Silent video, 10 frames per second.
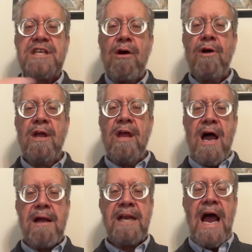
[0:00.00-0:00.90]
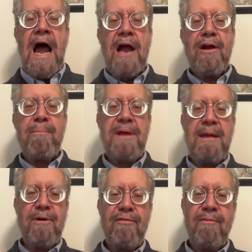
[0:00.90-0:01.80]
So I'm going to hire
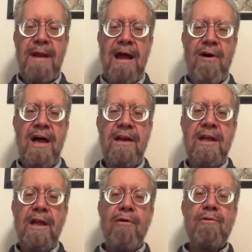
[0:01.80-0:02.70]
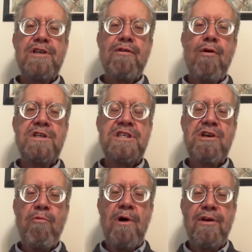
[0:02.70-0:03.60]
people from now on, which of course is
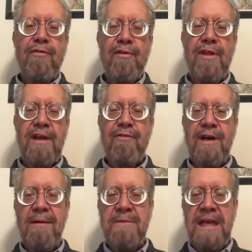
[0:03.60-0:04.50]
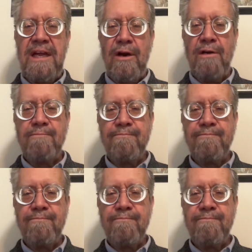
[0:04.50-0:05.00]
a wonderful thing for him to hear.